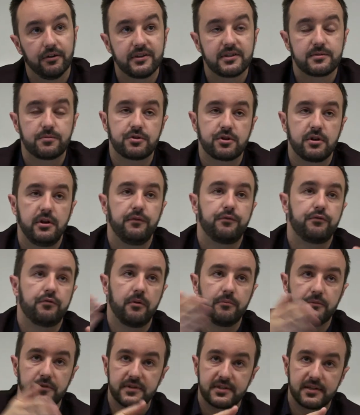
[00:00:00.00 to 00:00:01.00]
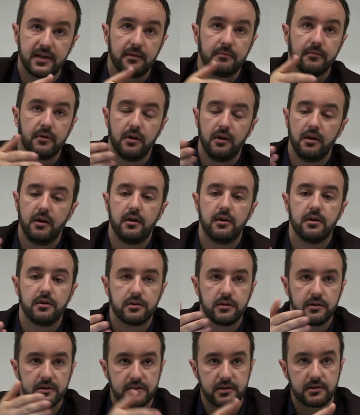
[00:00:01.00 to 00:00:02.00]
and not especially from the same
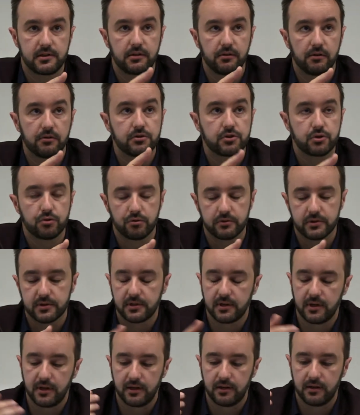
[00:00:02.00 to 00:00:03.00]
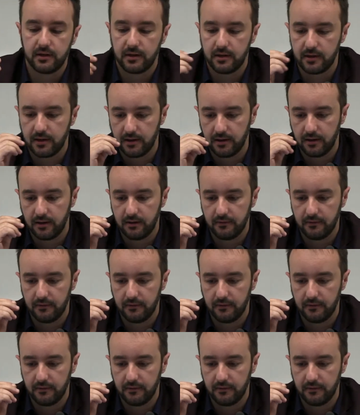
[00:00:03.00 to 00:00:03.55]
signal source. And